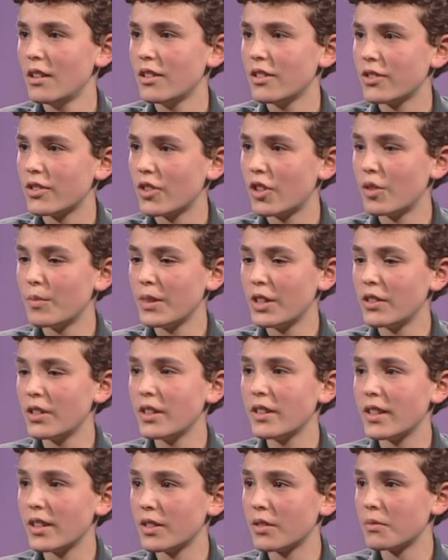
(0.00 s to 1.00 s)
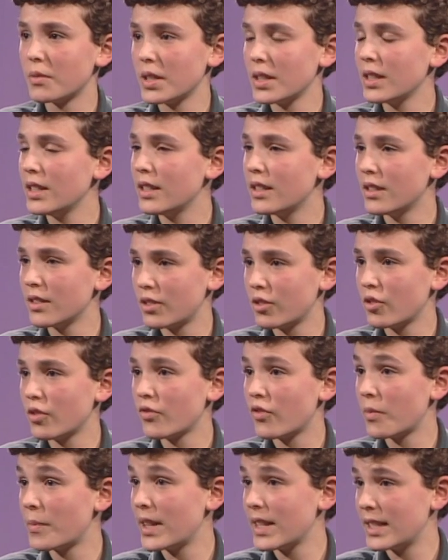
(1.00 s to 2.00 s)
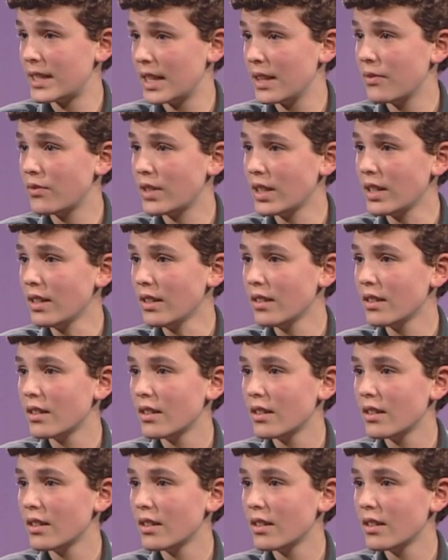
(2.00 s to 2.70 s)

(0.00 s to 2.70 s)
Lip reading: So I'm hearing that you're really concerned for my safety?